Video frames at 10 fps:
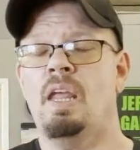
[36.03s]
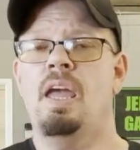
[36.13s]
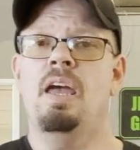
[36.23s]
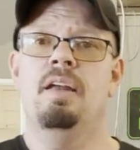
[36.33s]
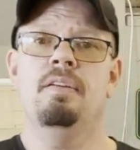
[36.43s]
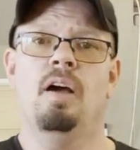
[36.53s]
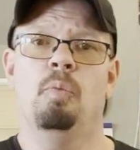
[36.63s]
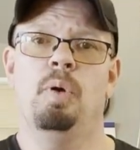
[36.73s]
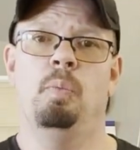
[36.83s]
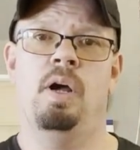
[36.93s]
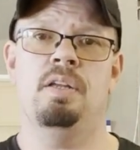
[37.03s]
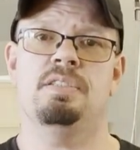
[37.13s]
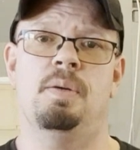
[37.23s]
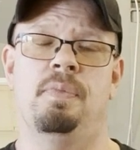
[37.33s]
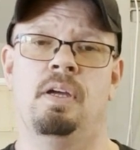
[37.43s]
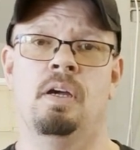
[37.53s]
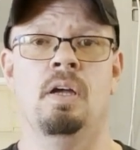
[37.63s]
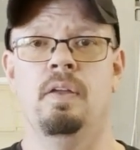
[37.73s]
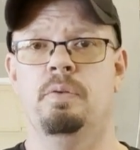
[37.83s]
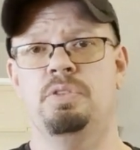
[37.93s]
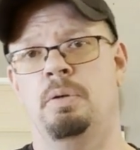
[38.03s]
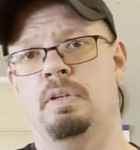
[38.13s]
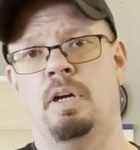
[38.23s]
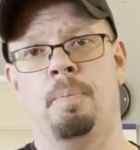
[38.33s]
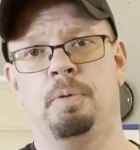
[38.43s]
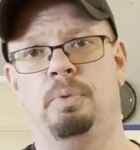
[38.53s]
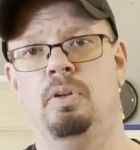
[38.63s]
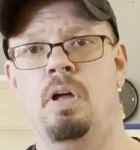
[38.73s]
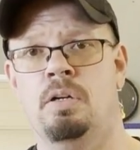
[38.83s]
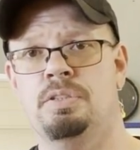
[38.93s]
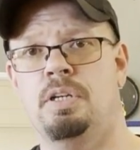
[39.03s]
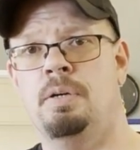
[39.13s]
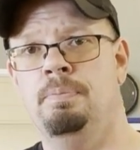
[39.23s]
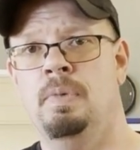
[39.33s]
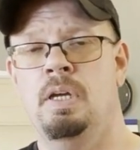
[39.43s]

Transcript: And we wanted something that was going to be comfortable long term,